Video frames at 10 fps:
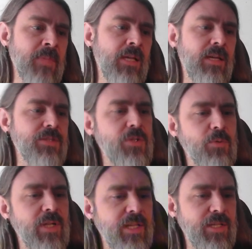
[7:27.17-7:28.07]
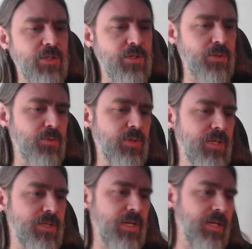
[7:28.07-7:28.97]
And so what I can do
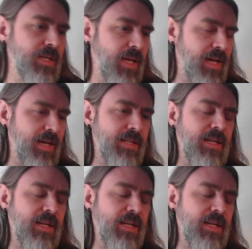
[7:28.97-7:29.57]
is I can add